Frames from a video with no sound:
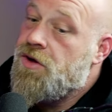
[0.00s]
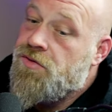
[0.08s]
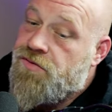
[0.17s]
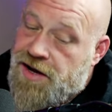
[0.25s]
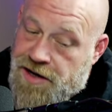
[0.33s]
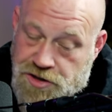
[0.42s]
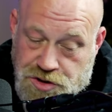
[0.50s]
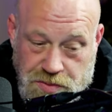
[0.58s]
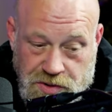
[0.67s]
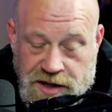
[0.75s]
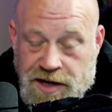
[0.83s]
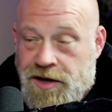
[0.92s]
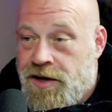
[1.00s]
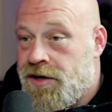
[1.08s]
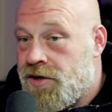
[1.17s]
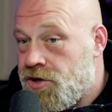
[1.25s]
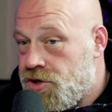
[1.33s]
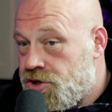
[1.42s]
financial planning
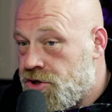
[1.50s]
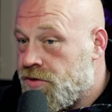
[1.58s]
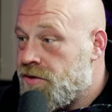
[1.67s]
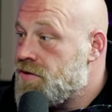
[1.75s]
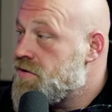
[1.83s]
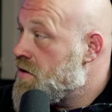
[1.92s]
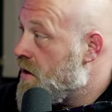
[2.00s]
and insurance,